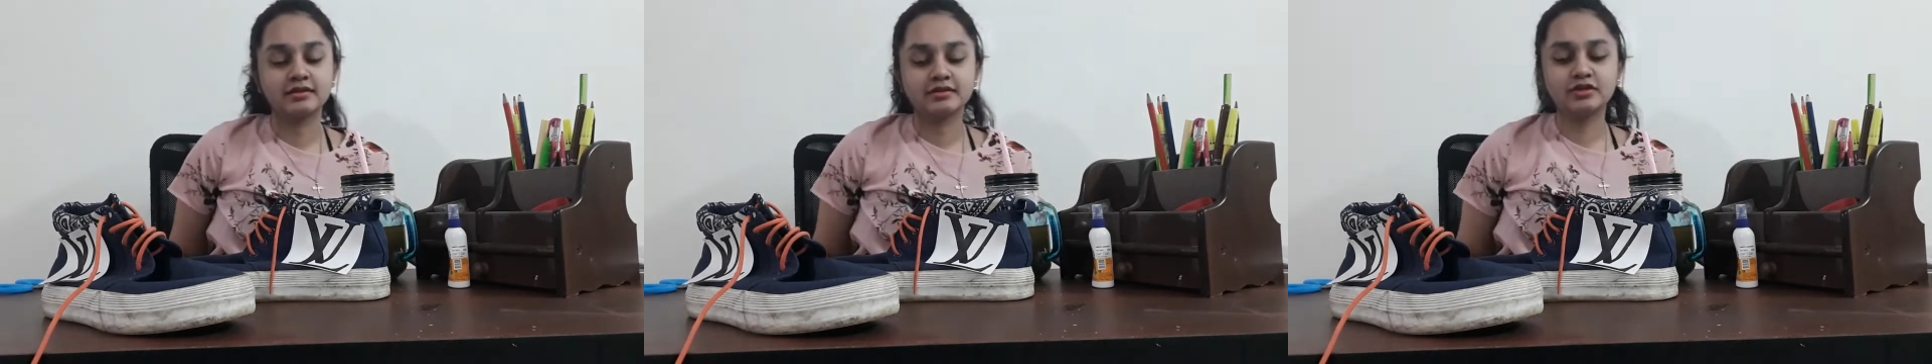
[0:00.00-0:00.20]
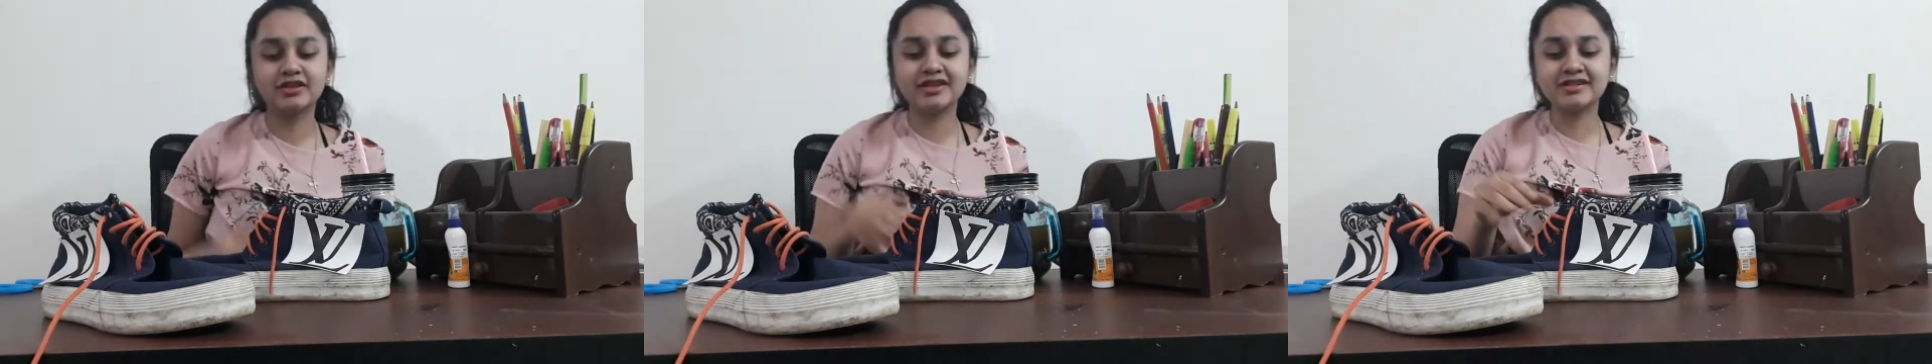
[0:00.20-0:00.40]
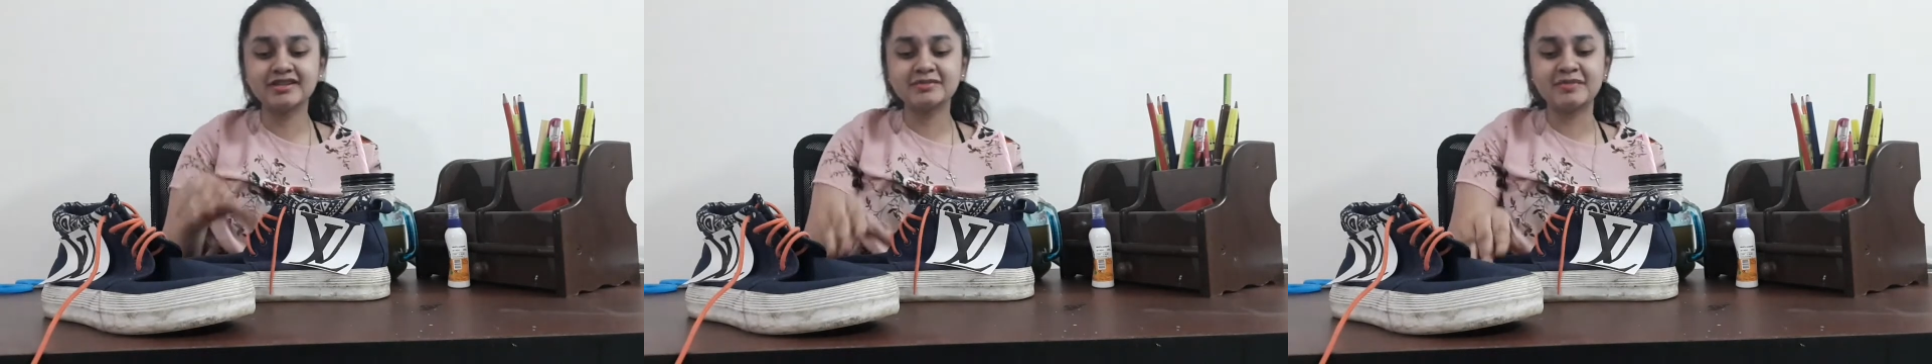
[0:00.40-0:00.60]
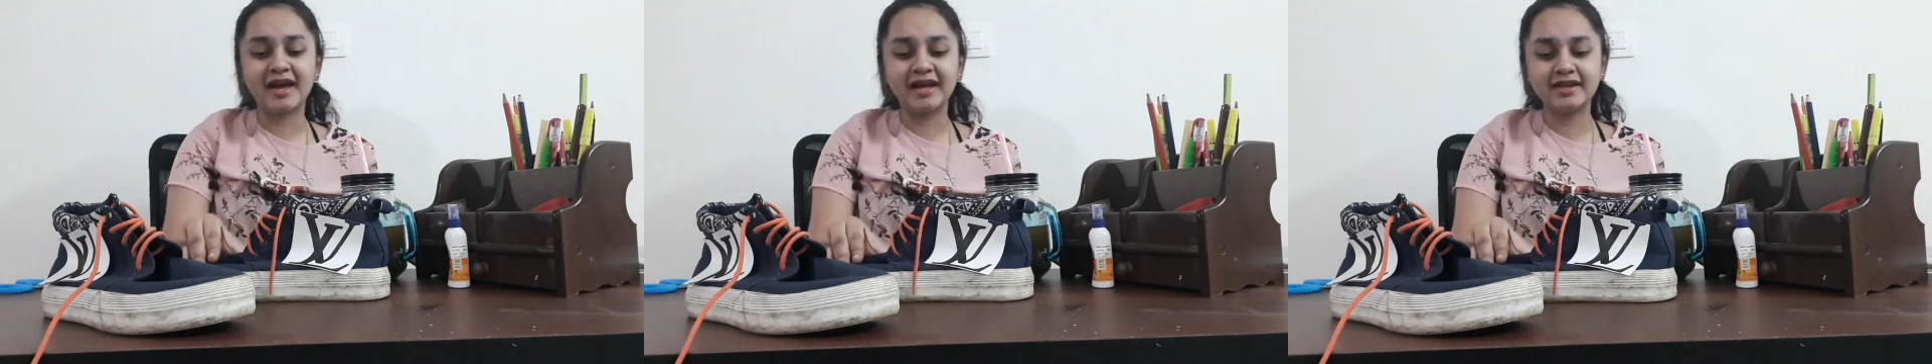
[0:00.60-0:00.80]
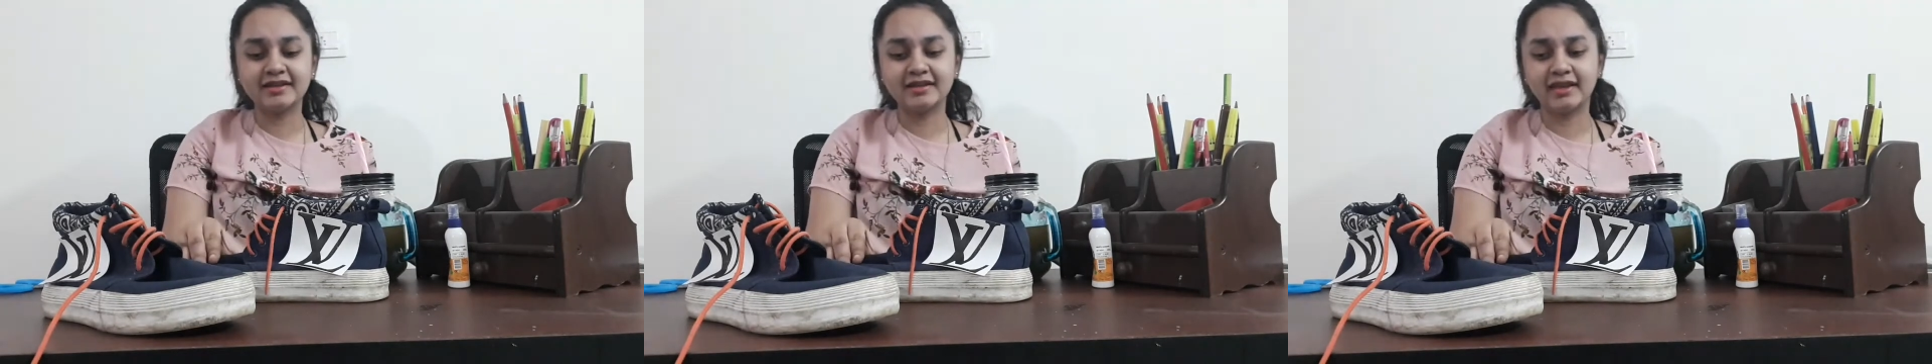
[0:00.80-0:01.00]
So this is
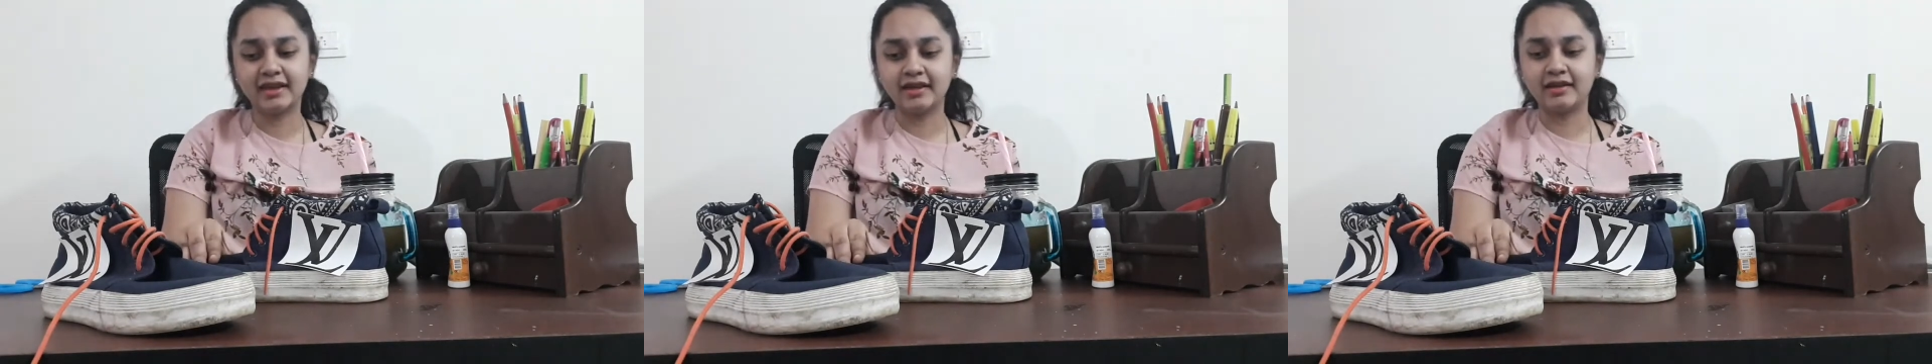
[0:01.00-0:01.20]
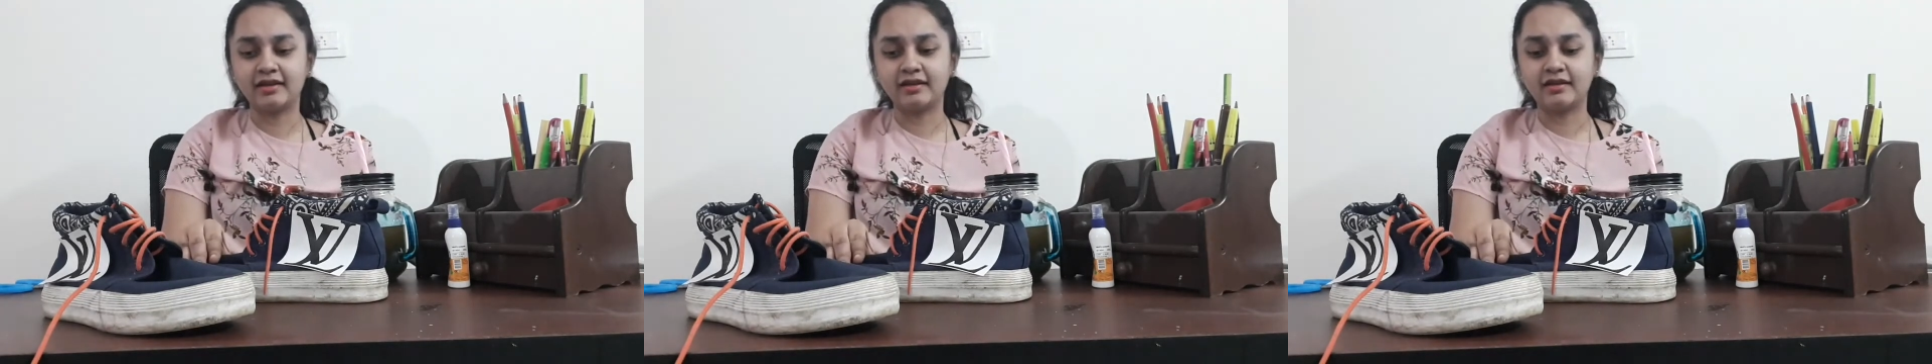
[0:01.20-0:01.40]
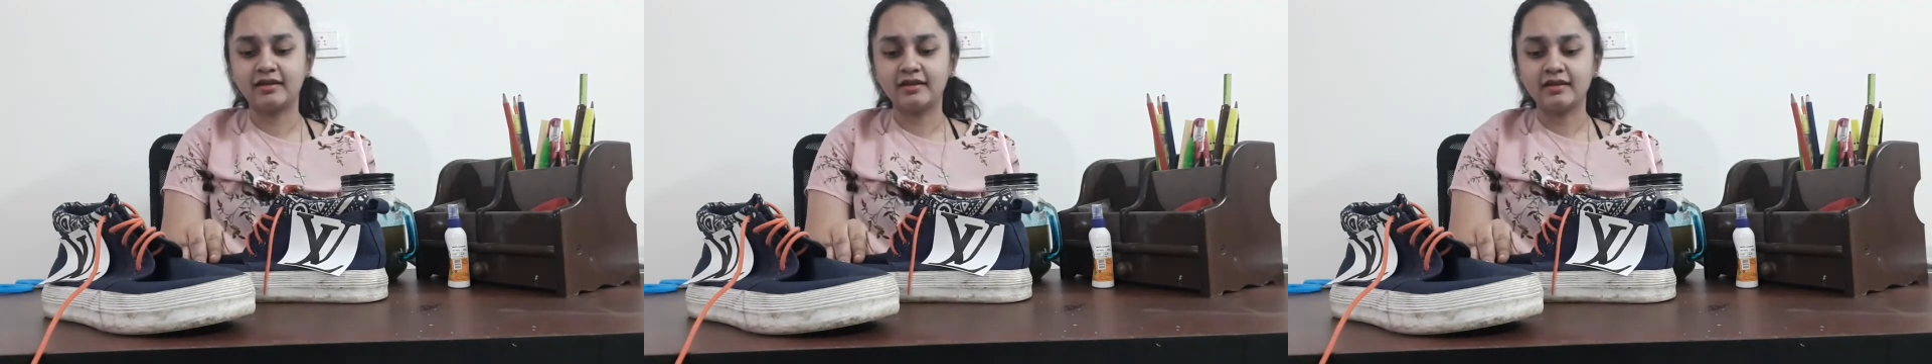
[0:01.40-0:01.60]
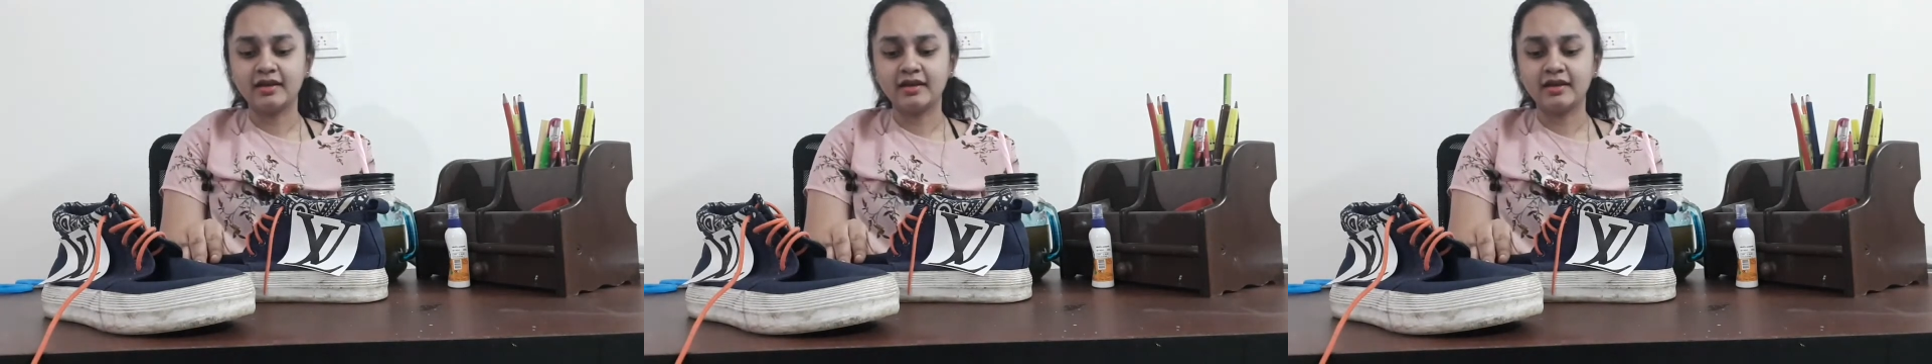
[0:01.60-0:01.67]
my thing.